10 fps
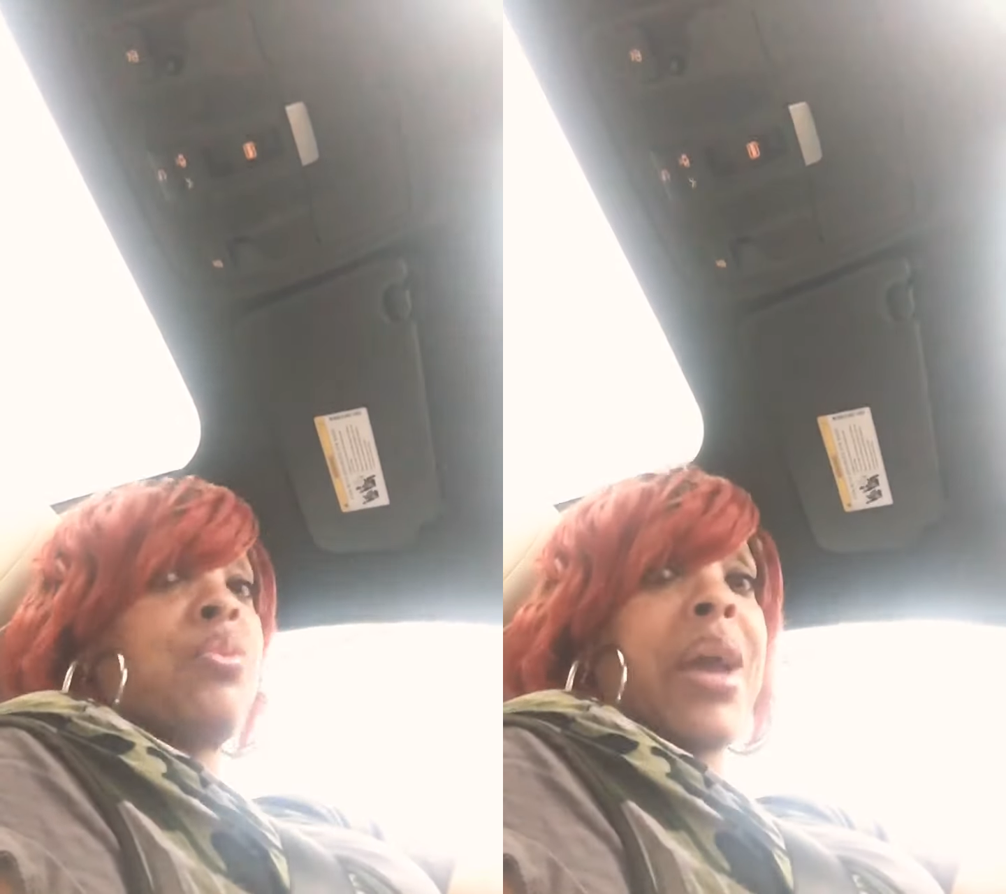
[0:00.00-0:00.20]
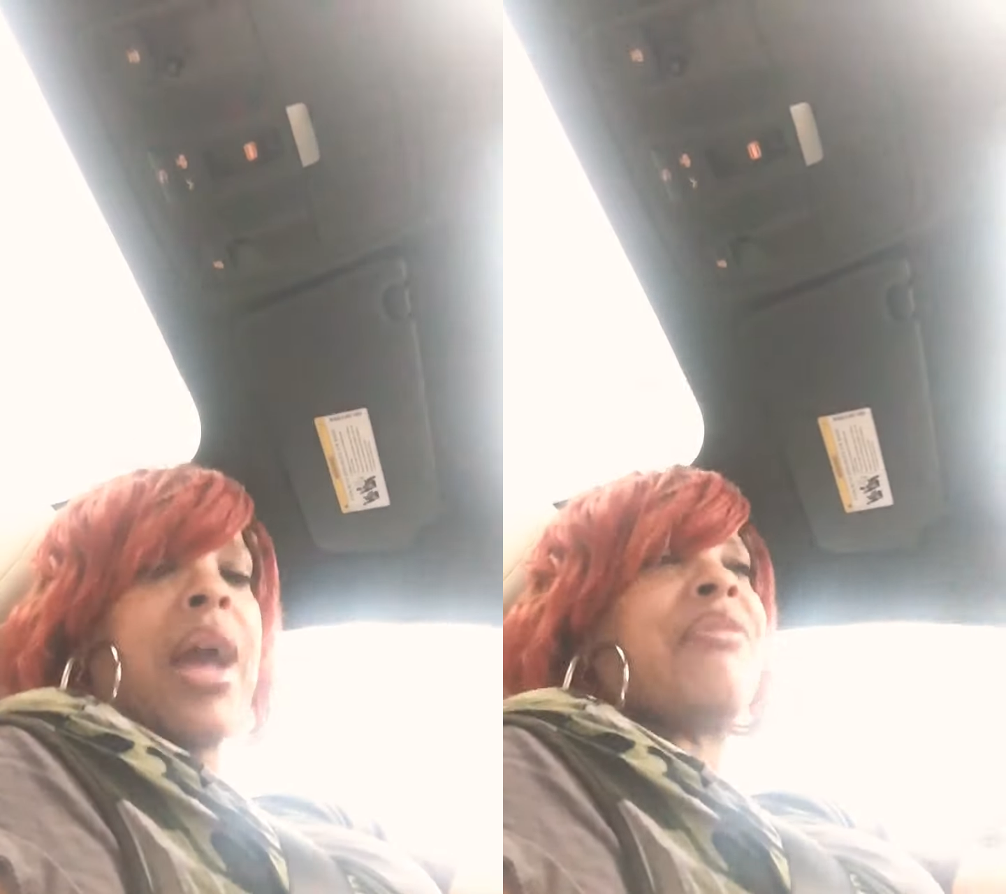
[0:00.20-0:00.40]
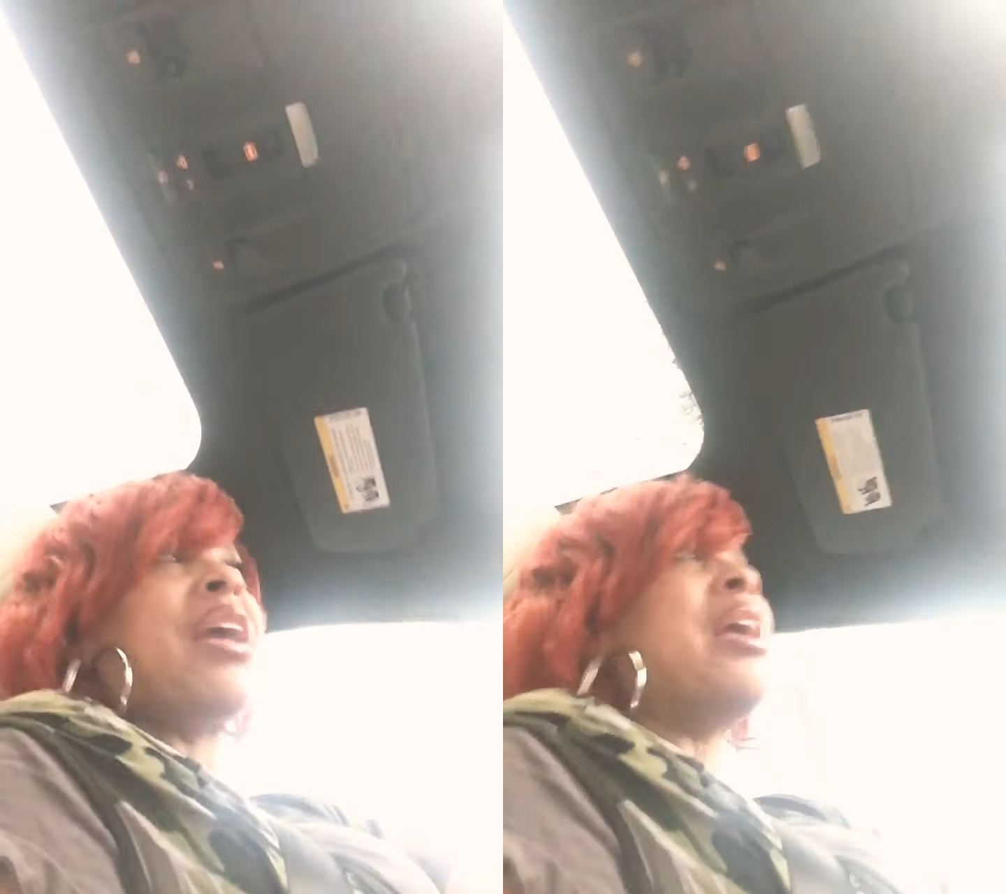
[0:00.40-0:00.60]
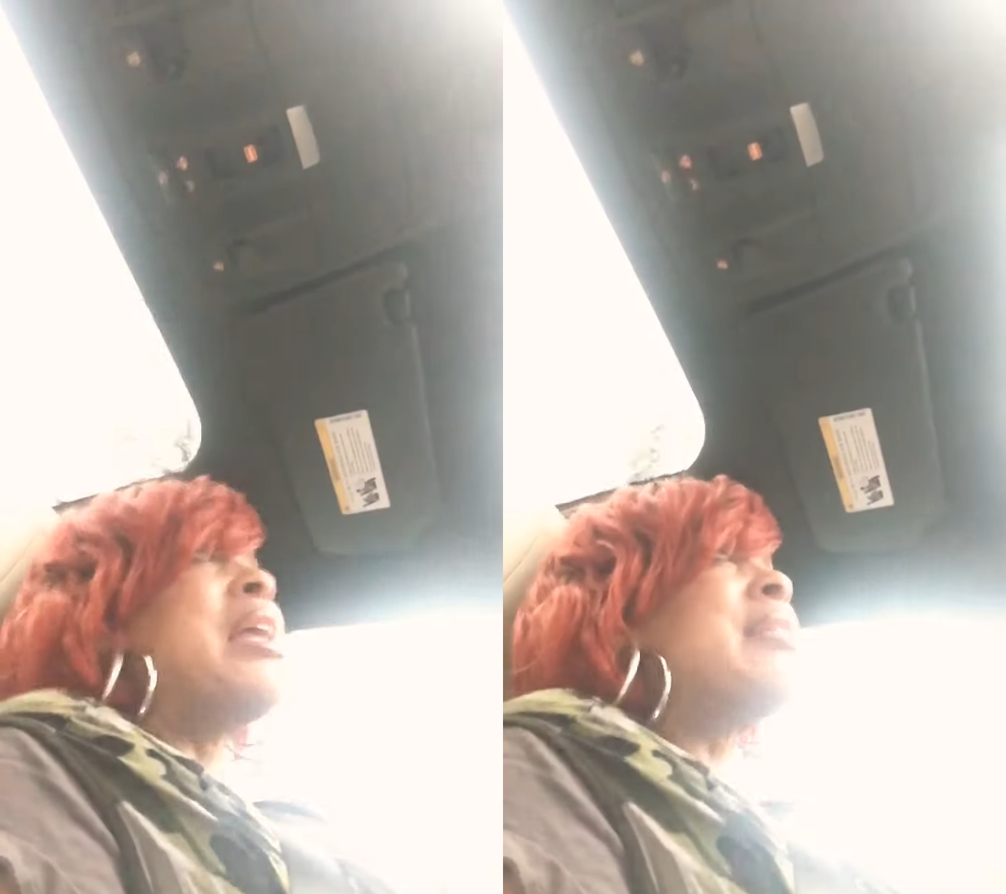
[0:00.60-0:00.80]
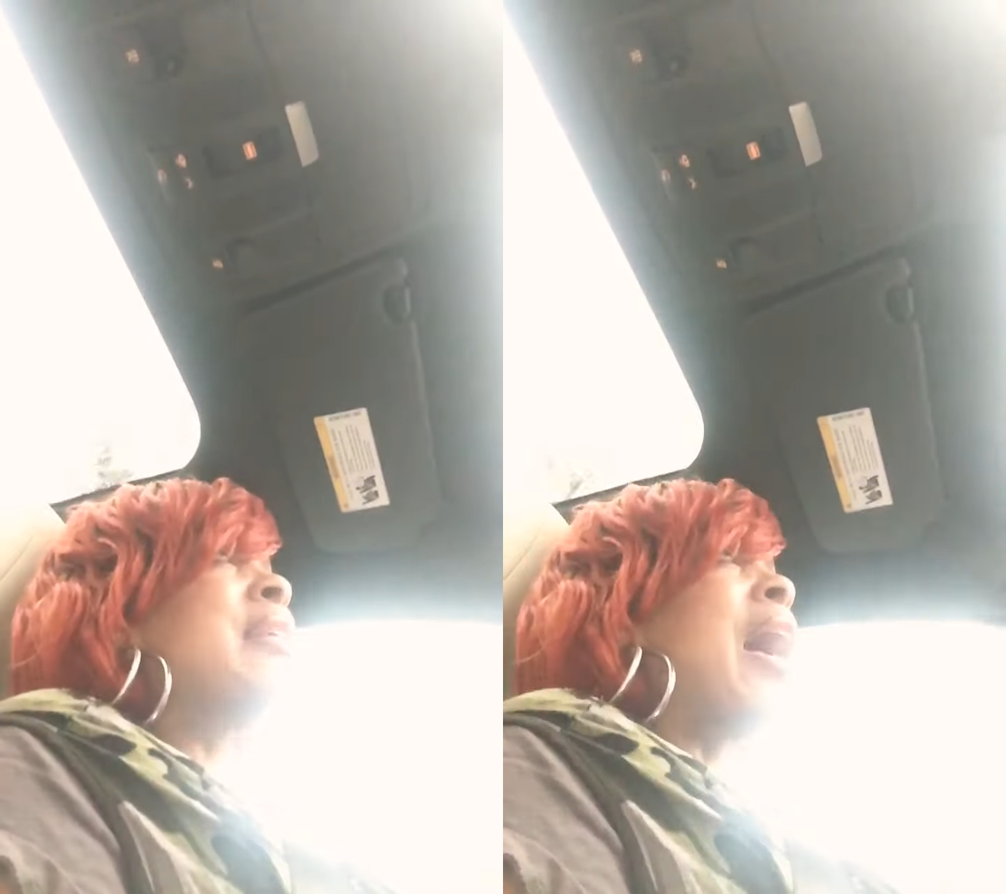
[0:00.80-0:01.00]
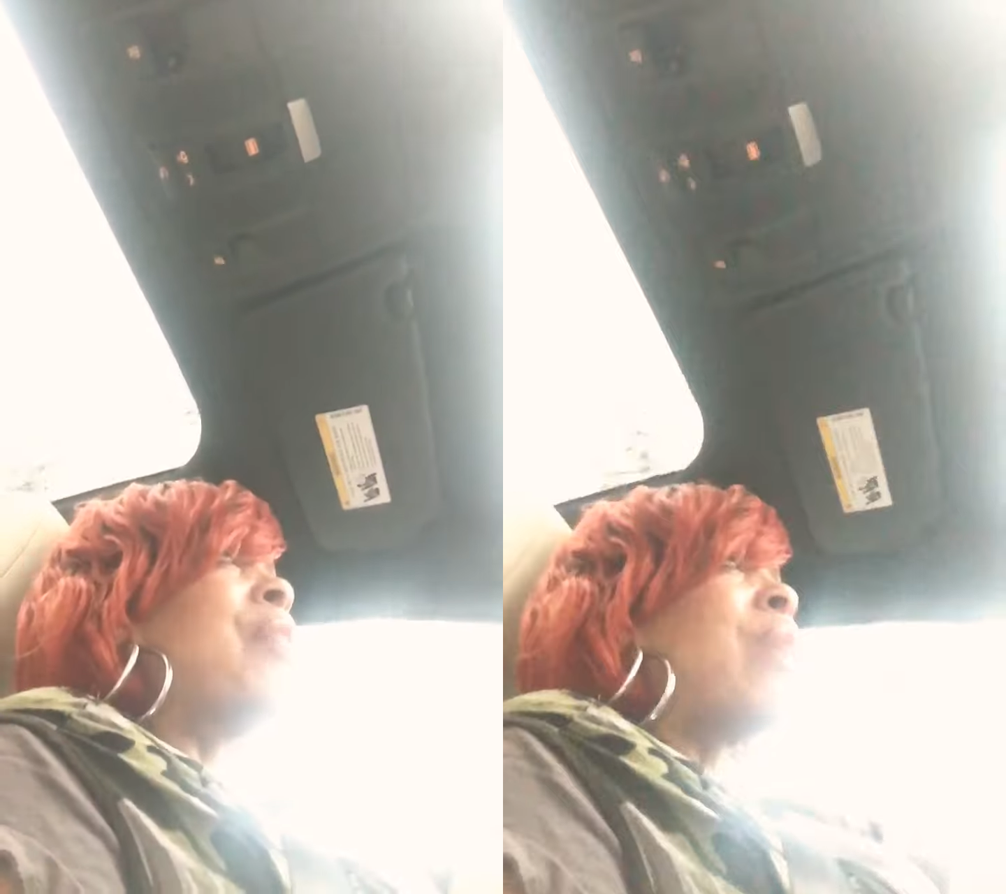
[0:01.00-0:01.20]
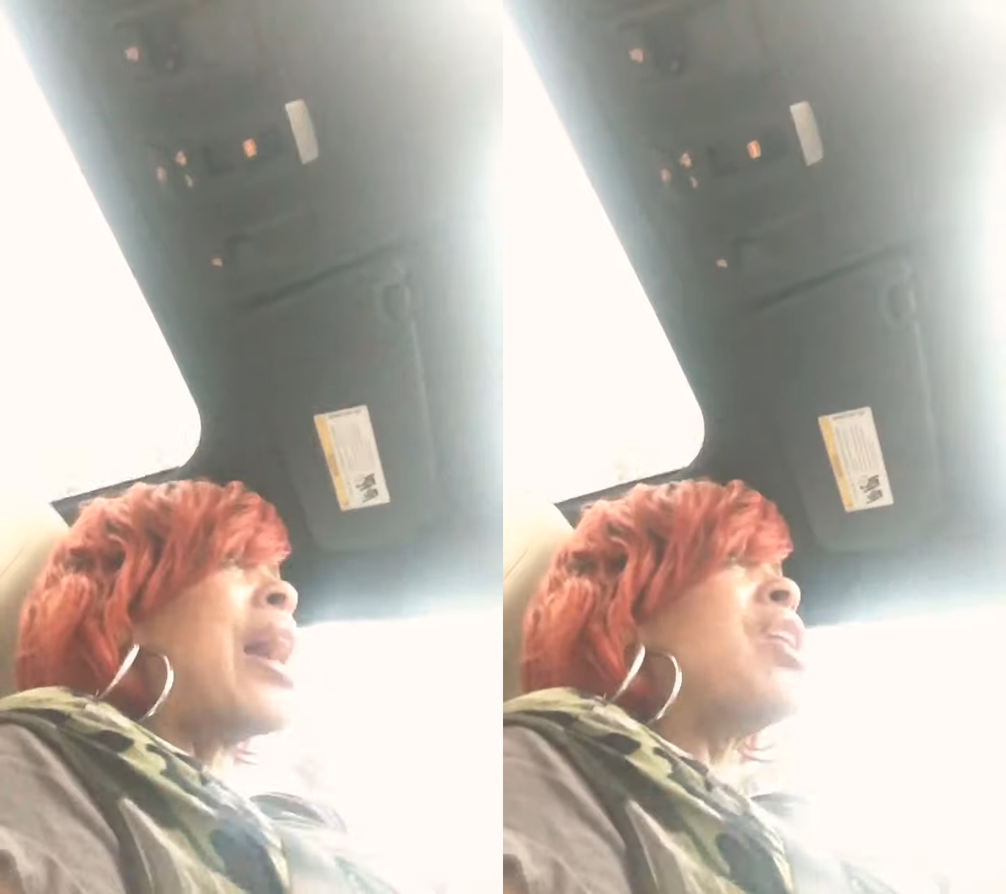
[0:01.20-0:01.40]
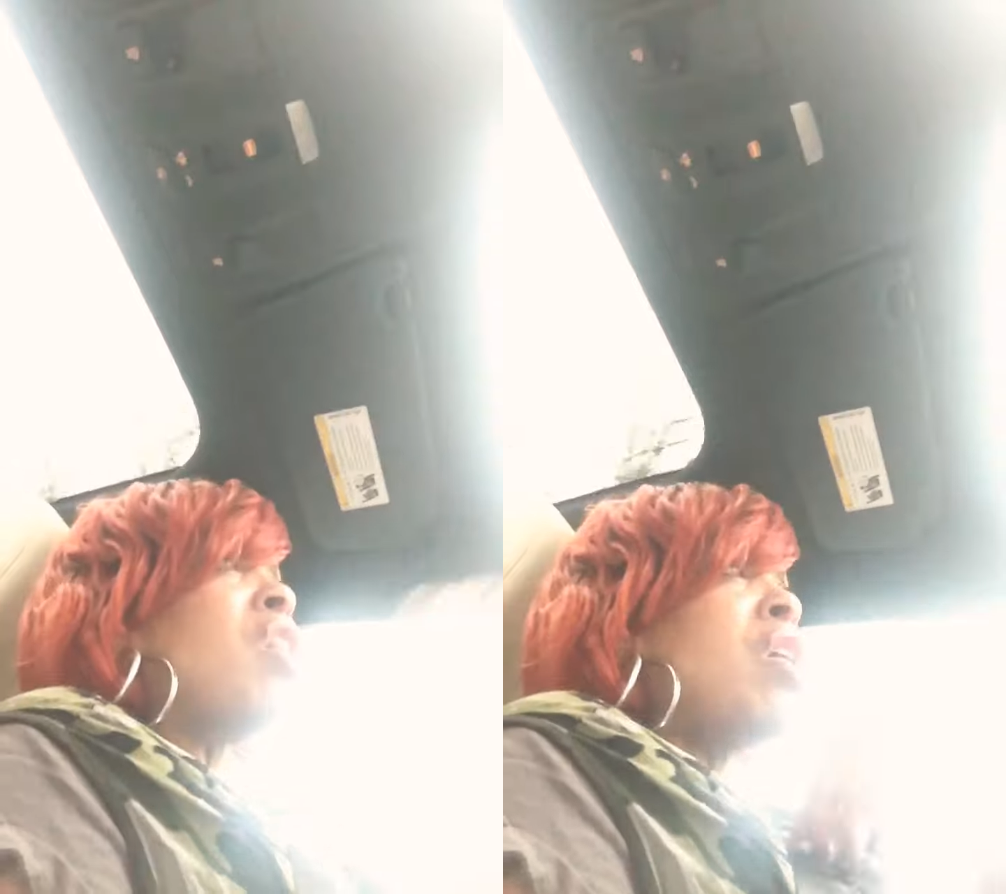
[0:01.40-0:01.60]
is where? The inside
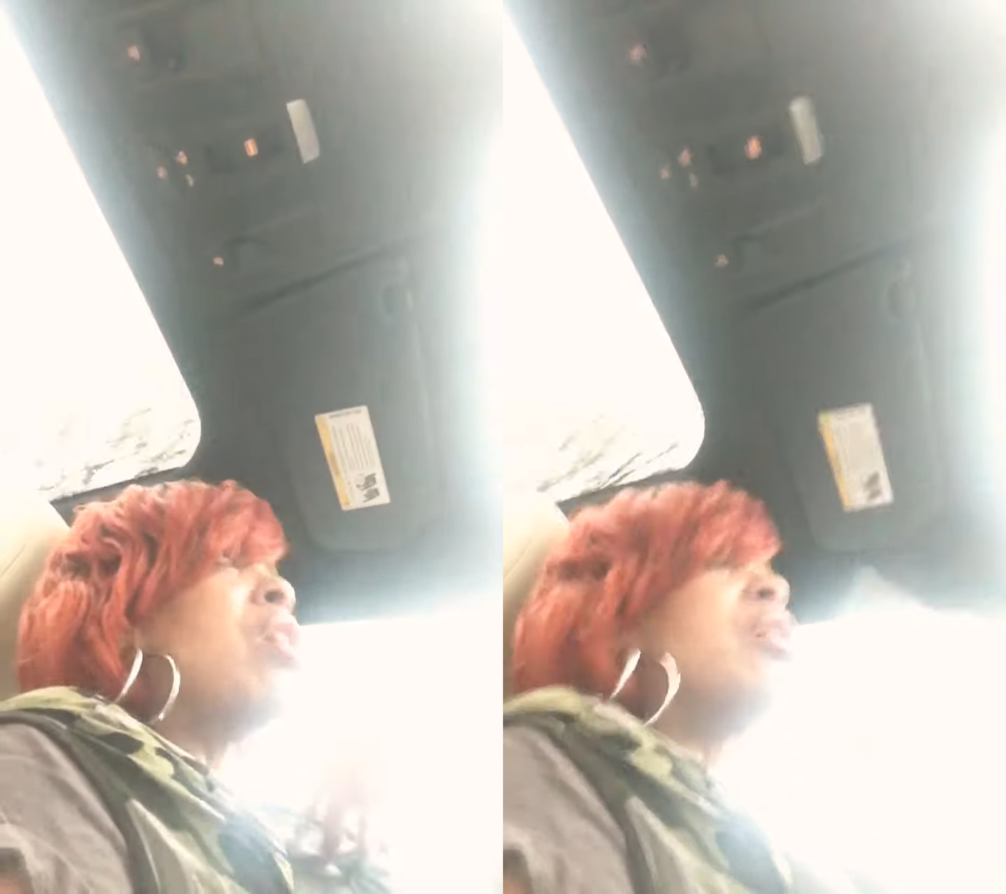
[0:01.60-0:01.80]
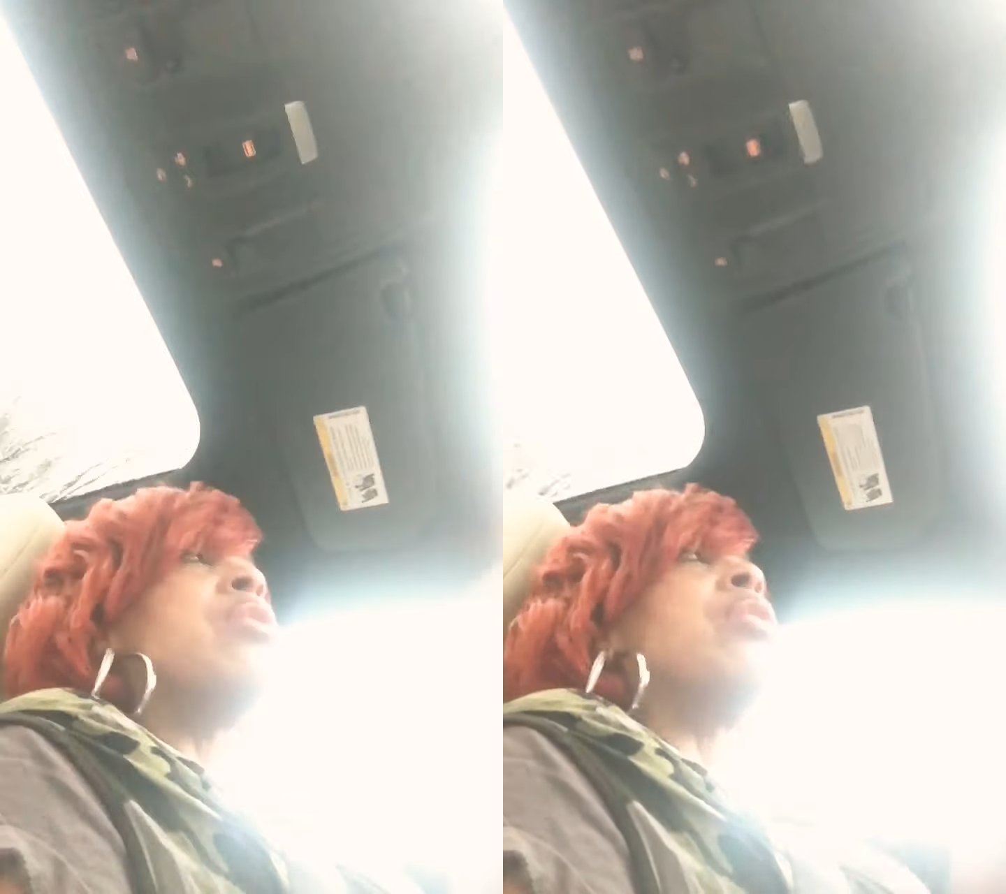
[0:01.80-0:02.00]
right here,